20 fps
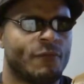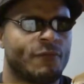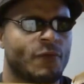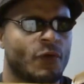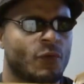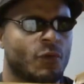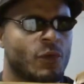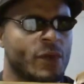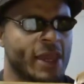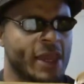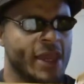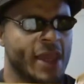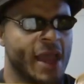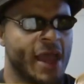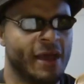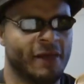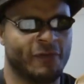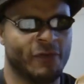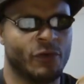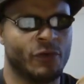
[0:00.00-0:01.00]
For we
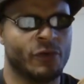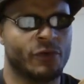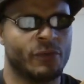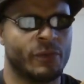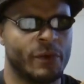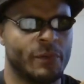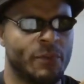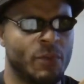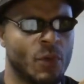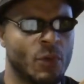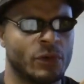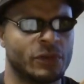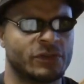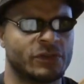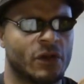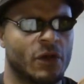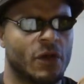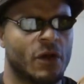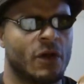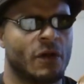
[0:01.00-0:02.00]
have heard
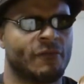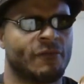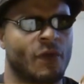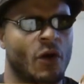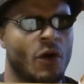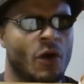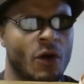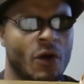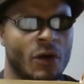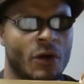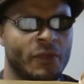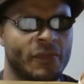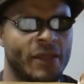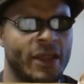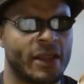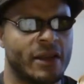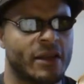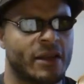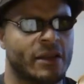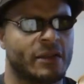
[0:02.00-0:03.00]
reports of all
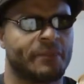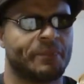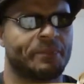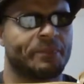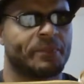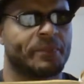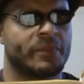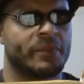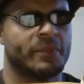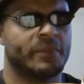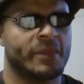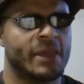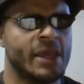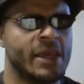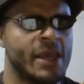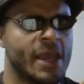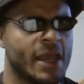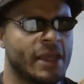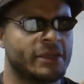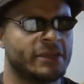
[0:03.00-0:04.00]
that
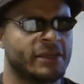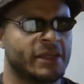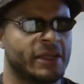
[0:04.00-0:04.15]
he had